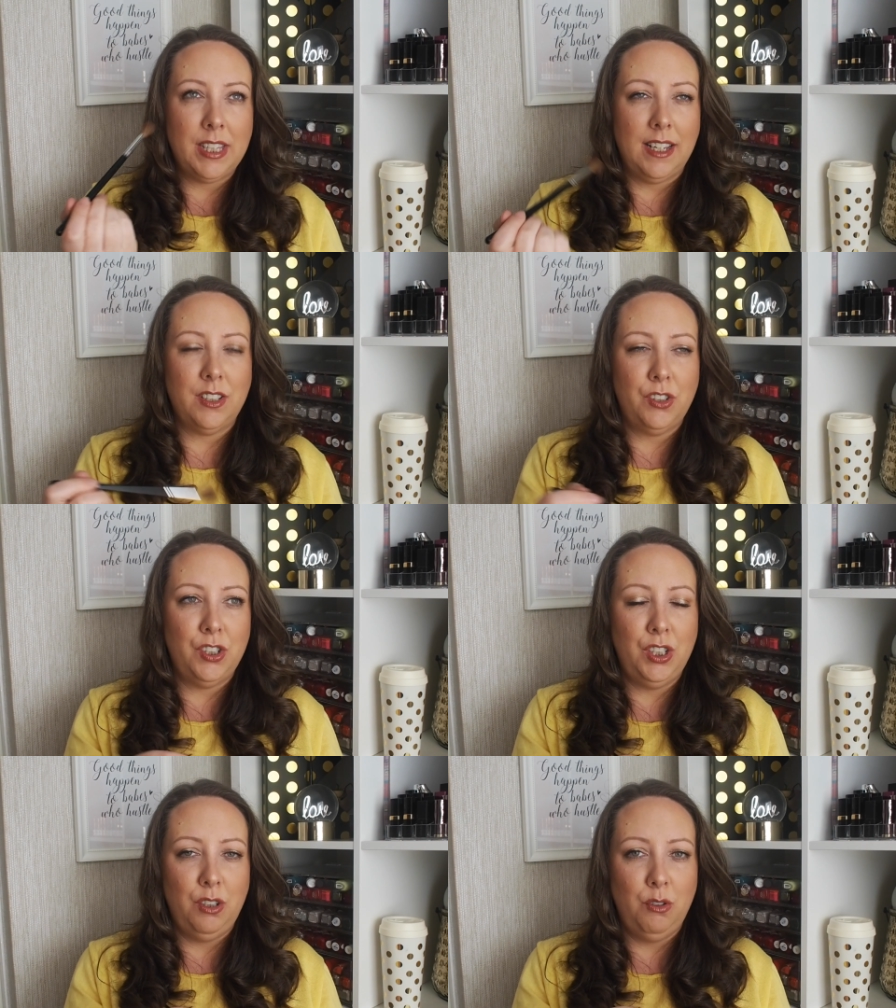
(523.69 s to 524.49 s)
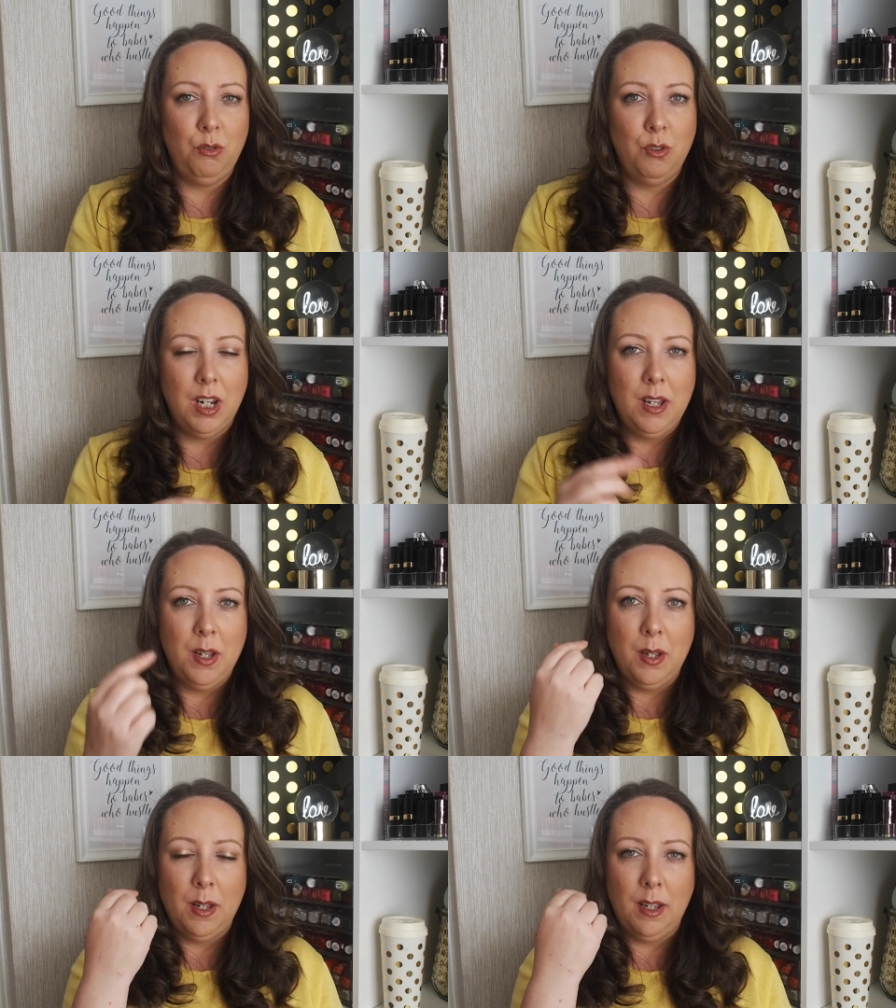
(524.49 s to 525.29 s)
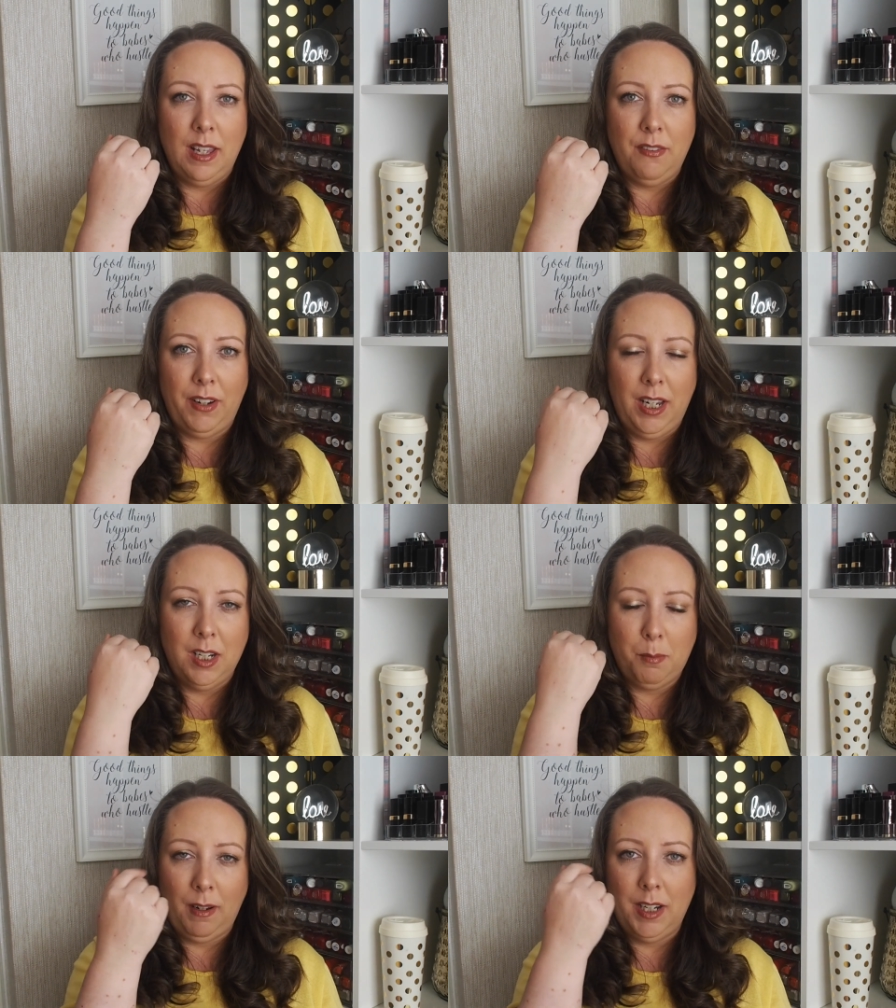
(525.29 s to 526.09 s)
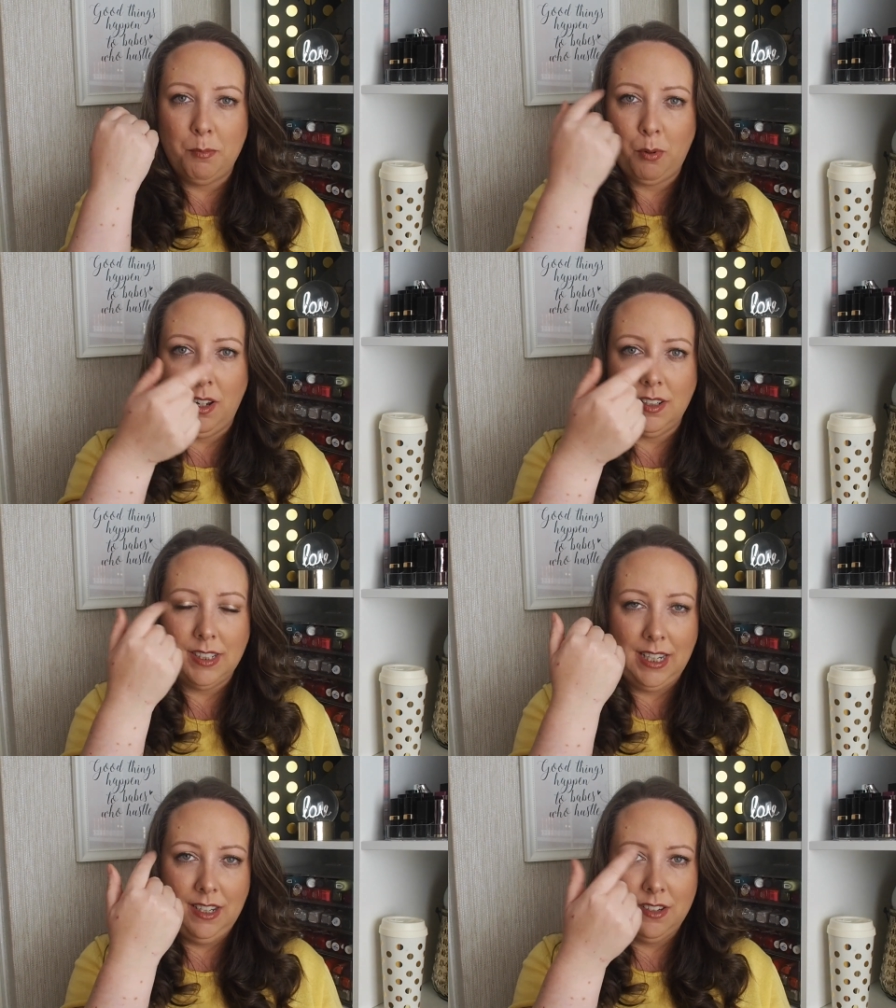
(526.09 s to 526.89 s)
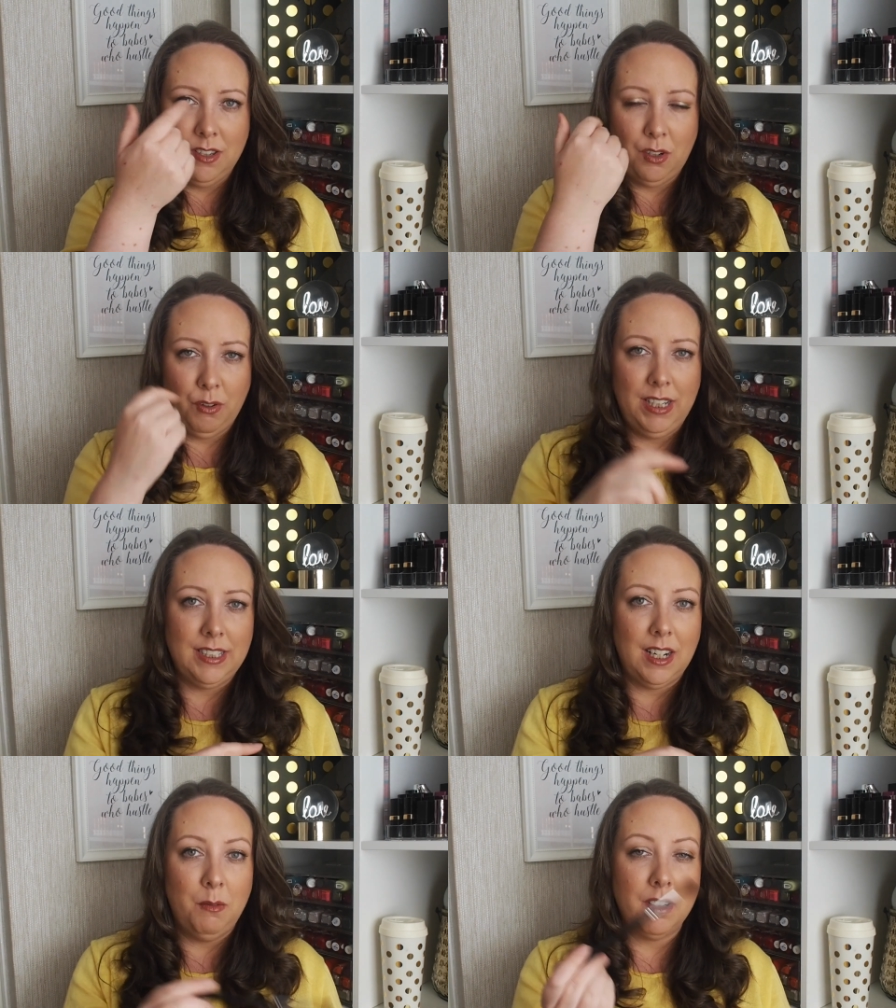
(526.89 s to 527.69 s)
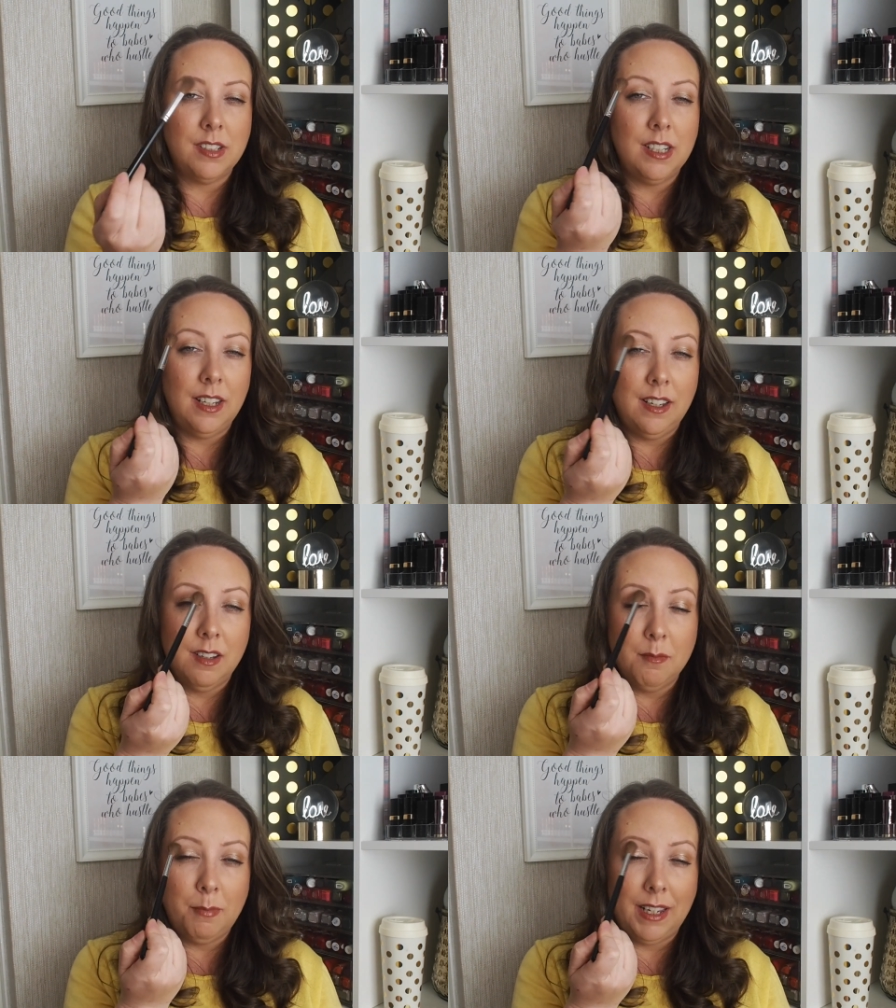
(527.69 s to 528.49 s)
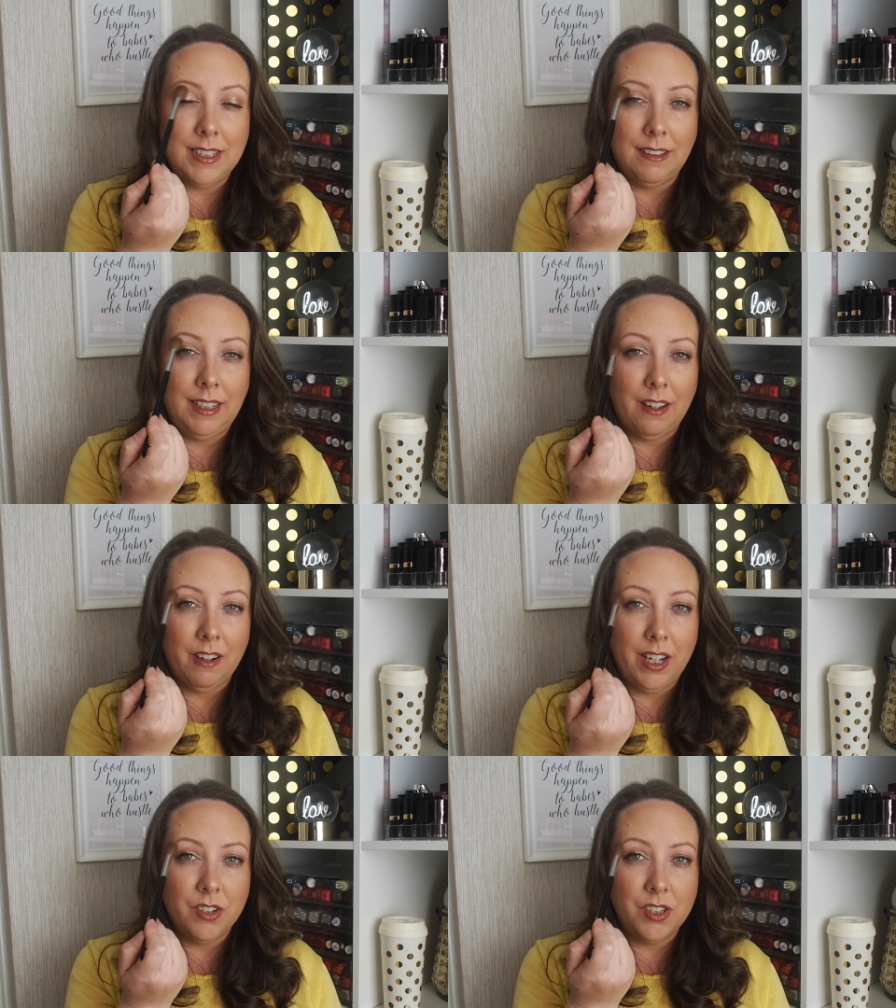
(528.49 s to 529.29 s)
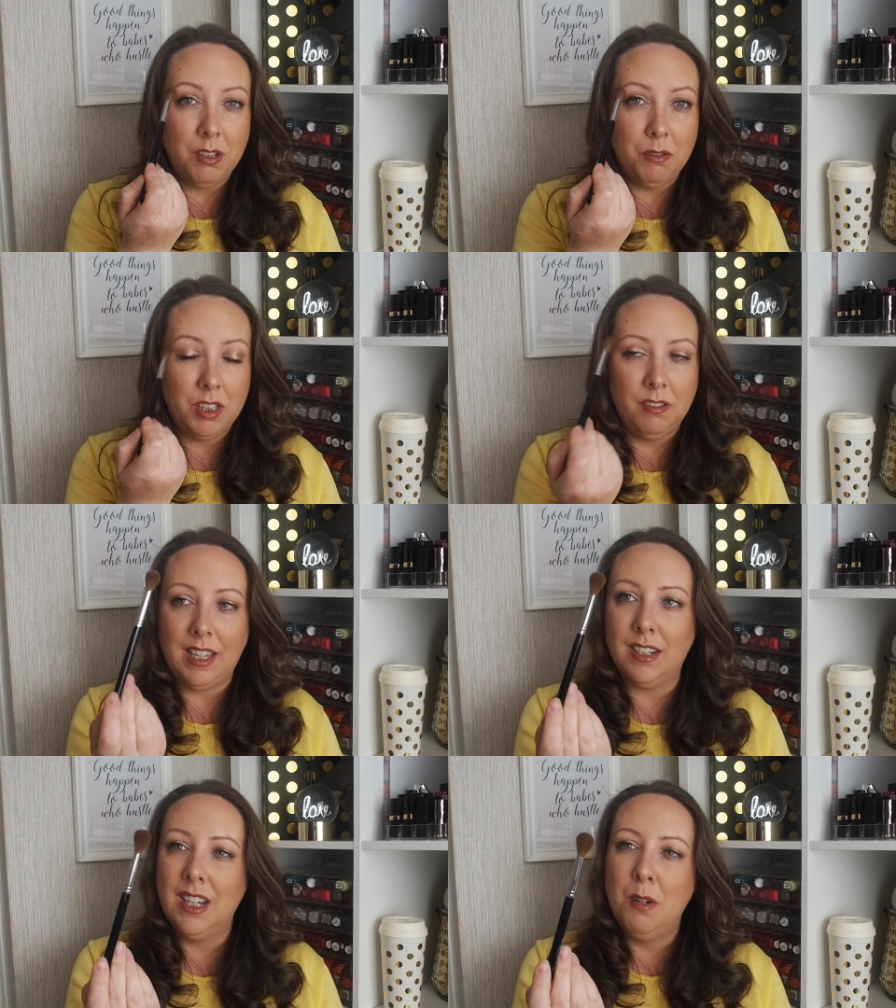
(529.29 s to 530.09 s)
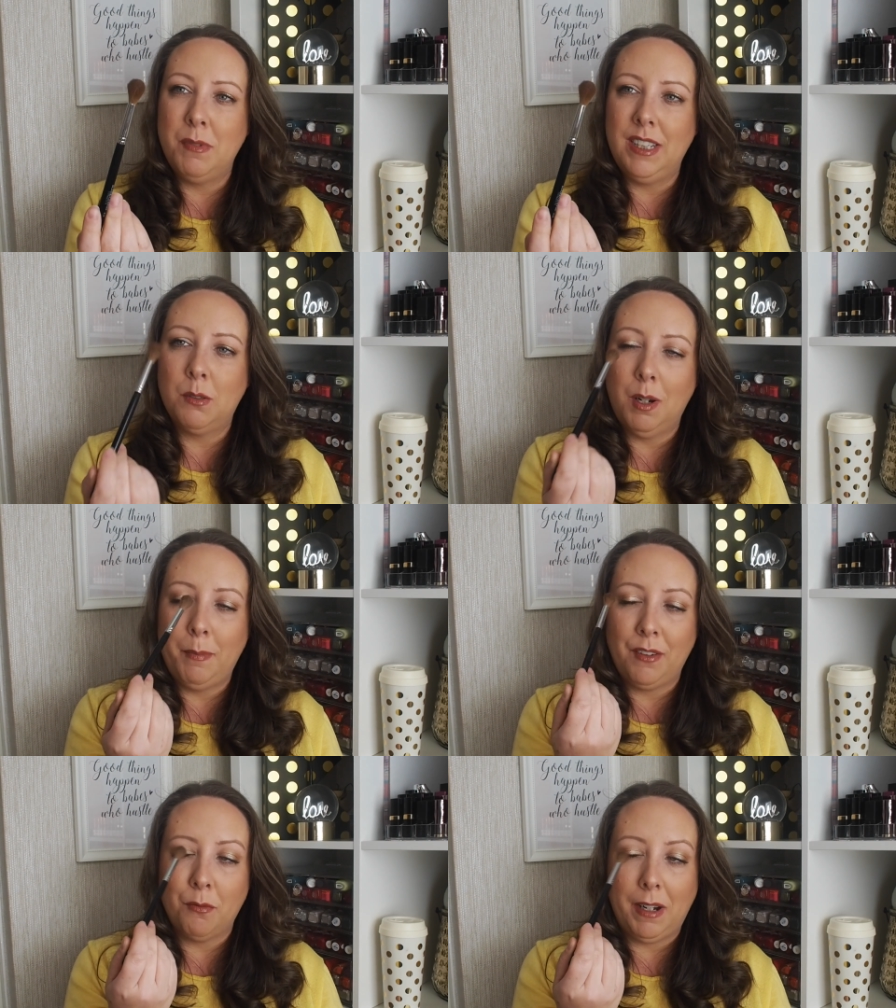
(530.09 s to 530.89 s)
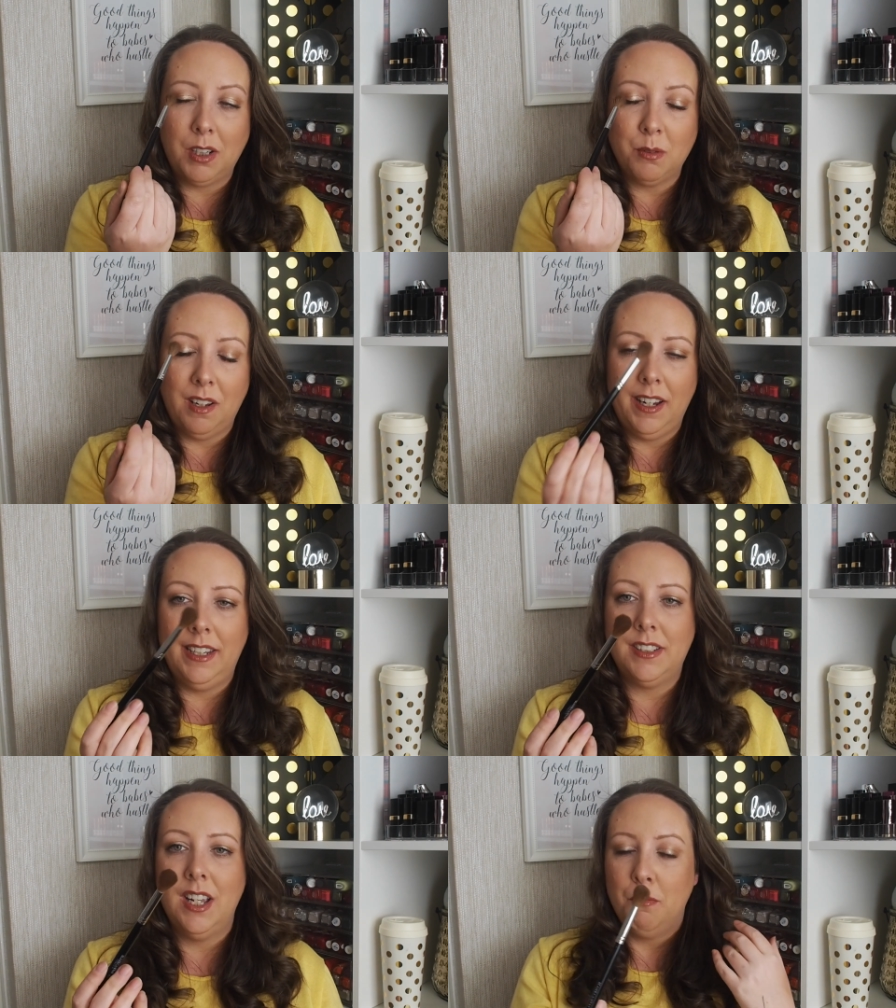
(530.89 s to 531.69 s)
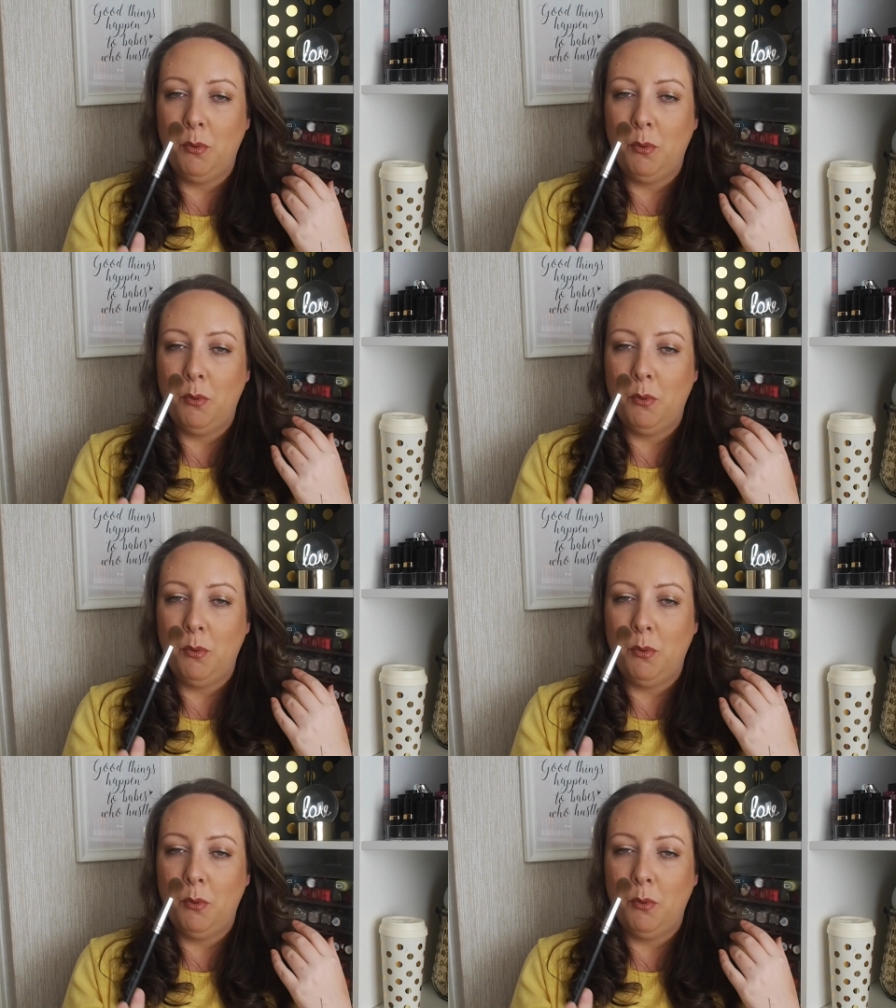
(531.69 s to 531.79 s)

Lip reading: that to, if I had applied product into the crease and I wanted to blend out the outer edges, you would do that. See, it's quite big for my actual eyelid.